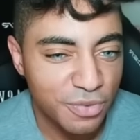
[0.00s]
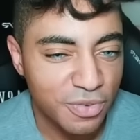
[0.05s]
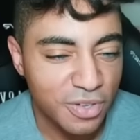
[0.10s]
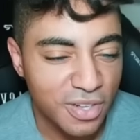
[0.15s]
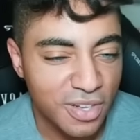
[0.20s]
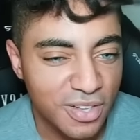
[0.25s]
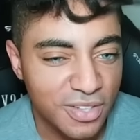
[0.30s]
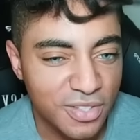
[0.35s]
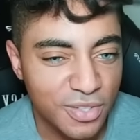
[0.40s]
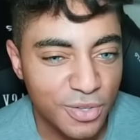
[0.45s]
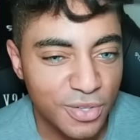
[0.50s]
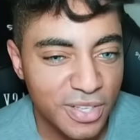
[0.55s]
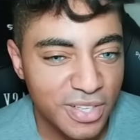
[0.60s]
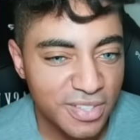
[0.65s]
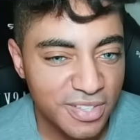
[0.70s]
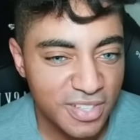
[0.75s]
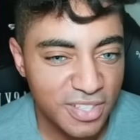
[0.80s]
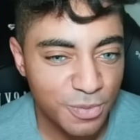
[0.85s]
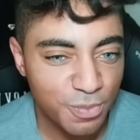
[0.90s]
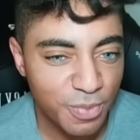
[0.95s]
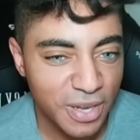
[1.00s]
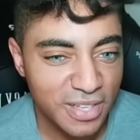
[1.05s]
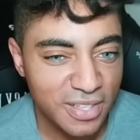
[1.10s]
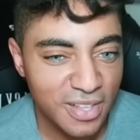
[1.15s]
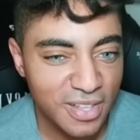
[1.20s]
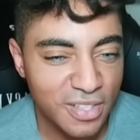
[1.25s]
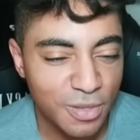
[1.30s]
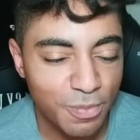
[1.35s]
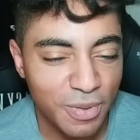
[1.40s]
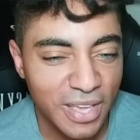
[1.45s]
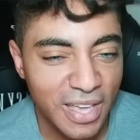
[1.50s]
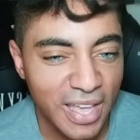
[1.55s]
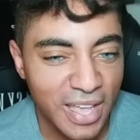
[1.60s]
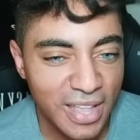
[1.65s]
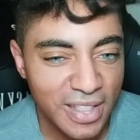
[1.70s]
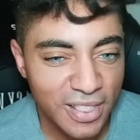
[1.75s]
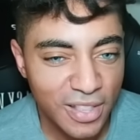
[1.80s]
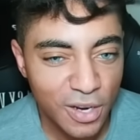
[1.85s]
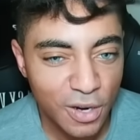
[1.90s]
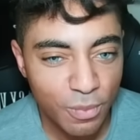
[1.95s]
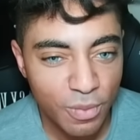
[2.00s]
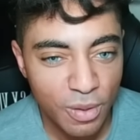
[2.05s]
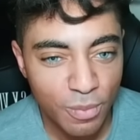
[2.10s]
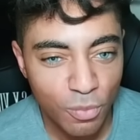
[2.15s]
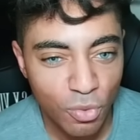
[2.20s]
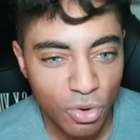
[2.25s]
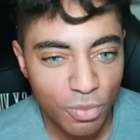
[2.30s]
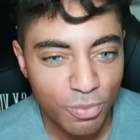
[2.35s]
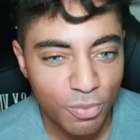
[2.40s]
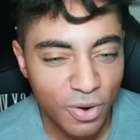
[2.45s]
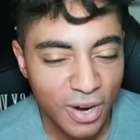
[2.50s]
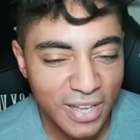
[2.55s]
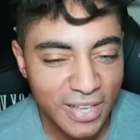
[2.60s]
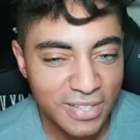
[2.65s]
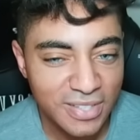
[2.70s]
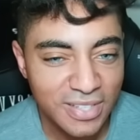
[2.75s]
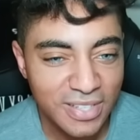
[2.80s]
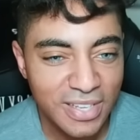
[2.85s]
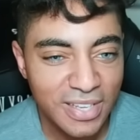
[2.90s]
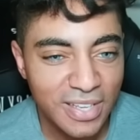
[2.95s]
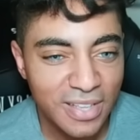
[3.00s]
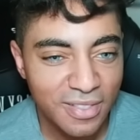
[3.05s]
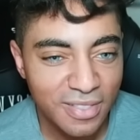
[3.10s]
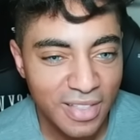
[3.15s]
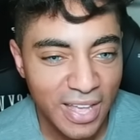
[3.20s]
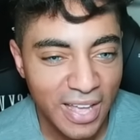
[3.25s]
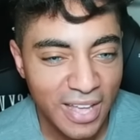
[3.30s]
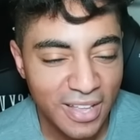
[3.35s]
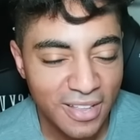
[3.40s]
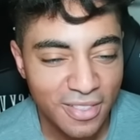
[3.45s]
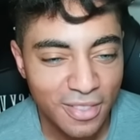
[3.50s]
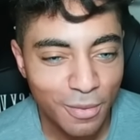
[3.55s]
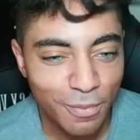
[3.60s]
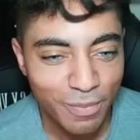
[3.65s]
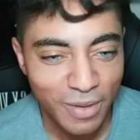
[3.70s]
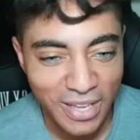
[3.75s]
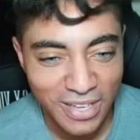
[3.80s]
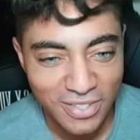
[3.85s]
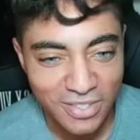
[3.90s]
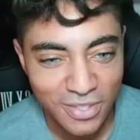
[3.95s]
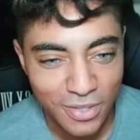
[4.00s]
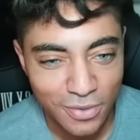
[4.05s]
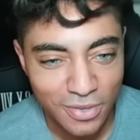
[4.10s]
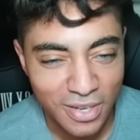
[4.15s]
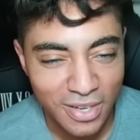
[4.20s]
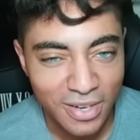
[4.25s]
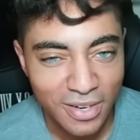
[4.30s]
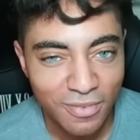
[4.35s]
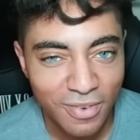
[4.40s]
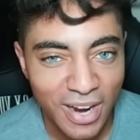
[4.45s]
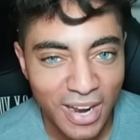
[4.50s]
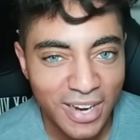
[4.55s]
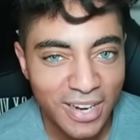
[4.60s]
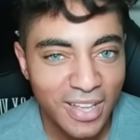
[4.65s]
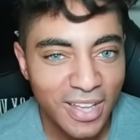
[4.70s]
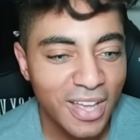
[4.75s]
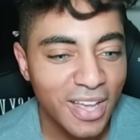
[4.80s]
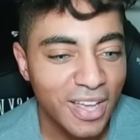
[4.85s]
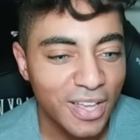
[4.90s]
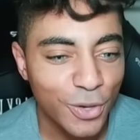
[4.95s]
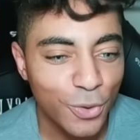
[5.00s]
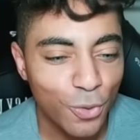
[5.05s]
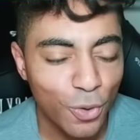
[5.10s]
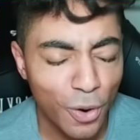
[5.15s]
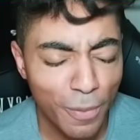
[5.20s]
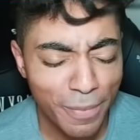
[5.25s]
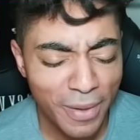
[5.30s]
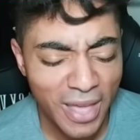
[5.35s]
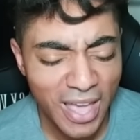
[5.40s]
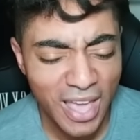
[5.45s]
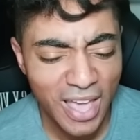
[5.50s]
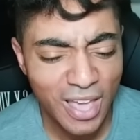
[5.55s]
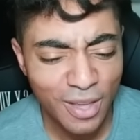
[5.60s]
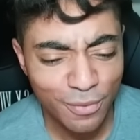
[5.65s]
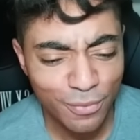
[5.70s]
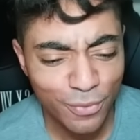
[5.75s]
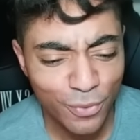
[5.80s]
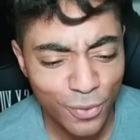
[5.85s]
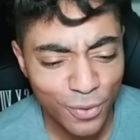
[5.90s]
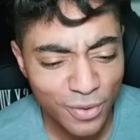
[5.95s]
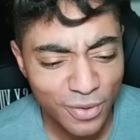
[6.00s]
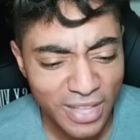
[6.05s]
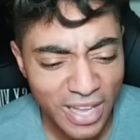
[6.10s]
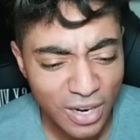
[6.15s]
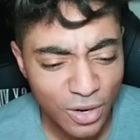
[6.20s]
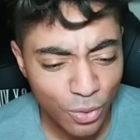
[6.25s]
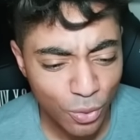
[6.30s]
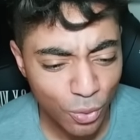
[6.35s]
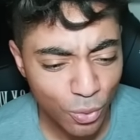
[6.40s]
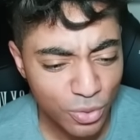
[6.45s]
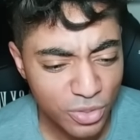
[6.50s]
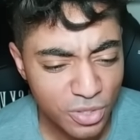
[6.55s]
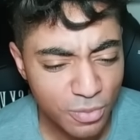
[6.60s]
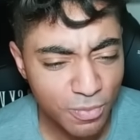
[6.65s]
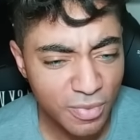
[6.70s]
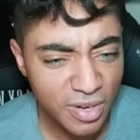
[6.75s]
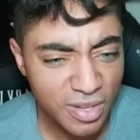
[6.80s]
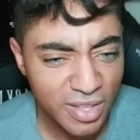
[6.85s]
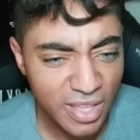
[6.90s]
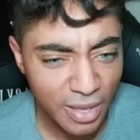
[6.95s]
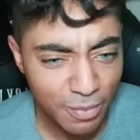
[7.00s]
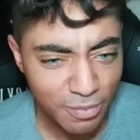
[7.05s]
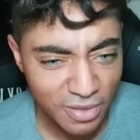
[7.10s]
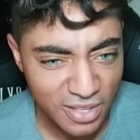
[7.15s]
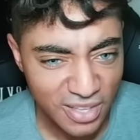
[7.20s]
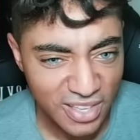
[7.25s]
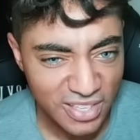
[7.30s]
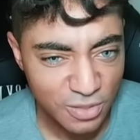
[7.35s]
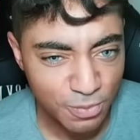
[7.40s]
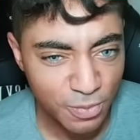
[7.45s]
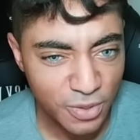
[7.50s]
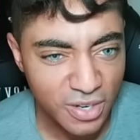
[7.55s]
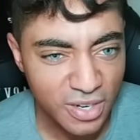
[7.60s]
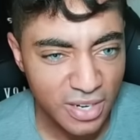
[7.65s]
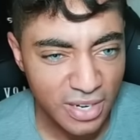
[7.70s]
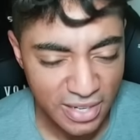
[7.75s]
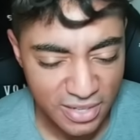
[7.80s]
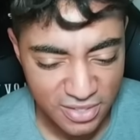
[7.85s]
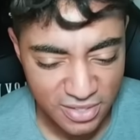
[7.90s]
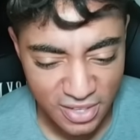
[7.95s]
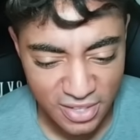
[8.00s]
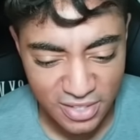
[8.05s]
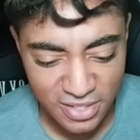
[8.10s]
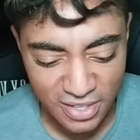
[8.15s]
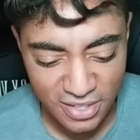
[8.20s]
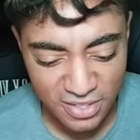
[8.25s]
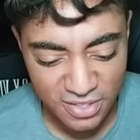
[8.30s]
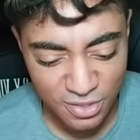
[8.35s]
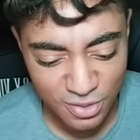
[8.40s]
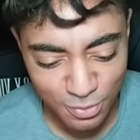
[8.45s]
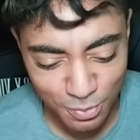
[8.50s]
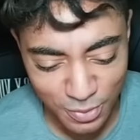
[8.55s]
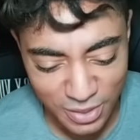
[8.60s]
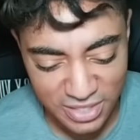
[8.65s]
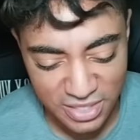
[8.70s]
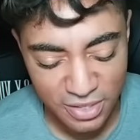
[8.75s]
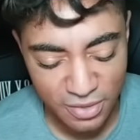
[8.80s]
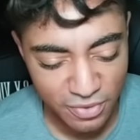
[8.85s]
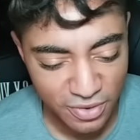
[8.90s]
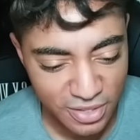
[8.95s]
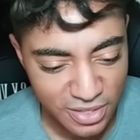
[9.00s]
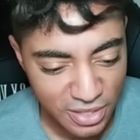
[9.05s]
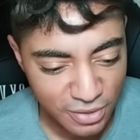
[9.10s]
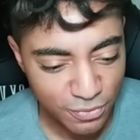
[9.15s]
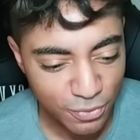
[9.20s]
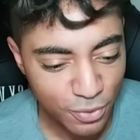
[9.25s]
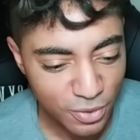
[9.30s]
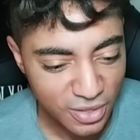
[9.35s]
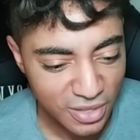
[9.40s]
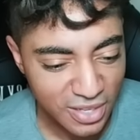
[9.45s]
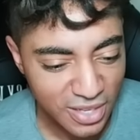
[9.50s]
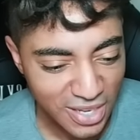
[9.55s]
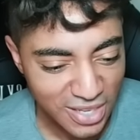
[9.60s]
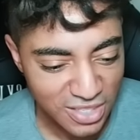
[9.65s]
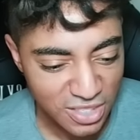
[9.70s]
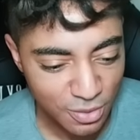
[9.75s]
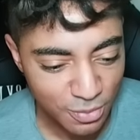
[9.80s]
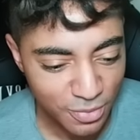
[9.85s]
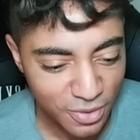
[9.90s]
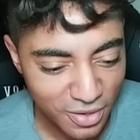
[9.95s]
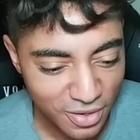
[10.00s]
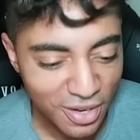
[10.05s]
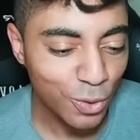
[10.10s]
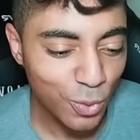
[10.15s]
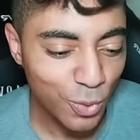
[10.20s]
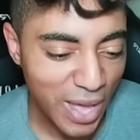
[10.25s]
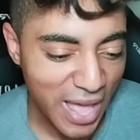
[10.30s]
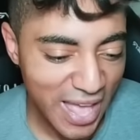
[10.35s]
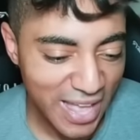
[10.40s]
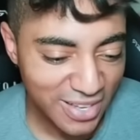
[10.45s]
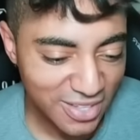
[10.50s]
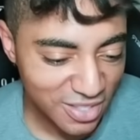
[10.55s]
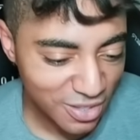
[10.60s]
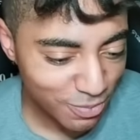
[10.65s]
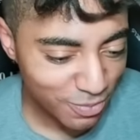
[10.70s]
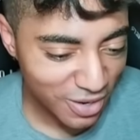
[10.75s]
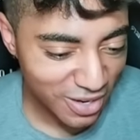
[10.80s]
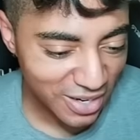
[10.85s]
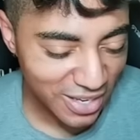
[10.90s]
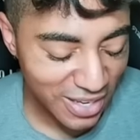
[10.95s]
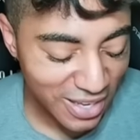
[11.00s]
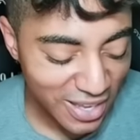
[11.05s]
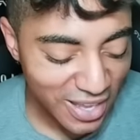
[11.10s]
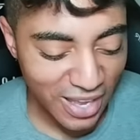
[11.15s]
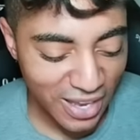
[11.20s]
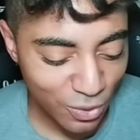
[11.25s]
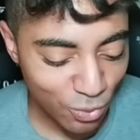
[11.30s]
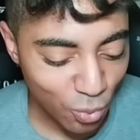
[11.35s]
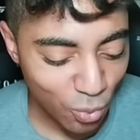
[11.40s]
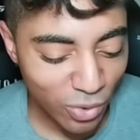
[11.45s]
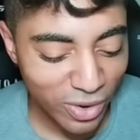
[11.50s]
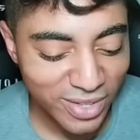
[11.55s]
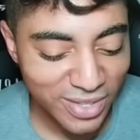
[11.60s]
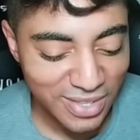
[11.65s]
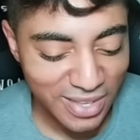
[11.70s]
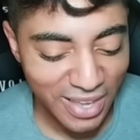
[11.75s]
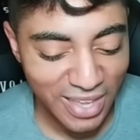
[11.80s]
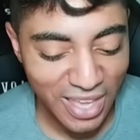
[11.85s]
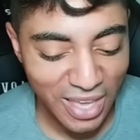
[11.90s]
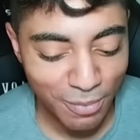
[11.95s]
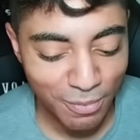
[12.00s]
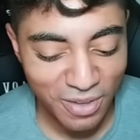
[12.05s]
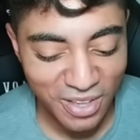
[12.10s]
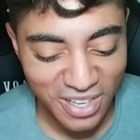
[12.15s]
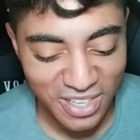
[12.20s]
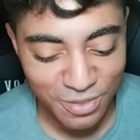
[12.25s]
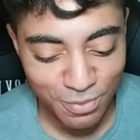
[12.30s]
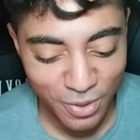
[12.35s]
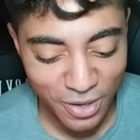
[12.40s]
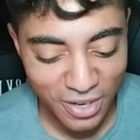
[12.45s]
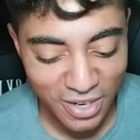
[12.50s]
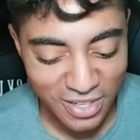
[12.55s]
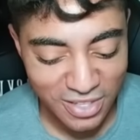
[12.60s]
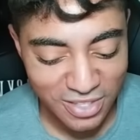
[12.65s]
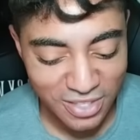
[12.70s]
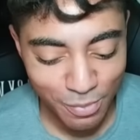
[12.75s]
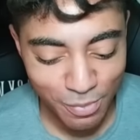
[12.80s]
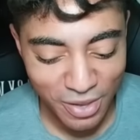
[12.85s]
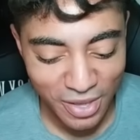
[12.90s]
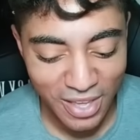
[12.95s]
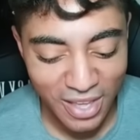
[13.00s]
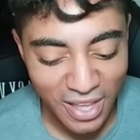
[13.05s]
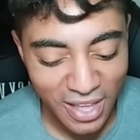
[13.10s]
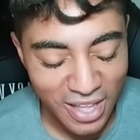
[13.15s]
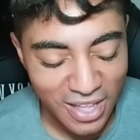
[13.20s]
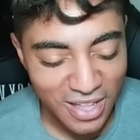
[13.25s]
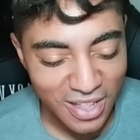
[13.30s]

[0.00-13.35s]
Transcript: of a console is expected to be a little bit more pricey than the base unit, right? you are paying for that ultimate gaming experience. It, it's specifically for the customer who has the money and wants a gaming experience to be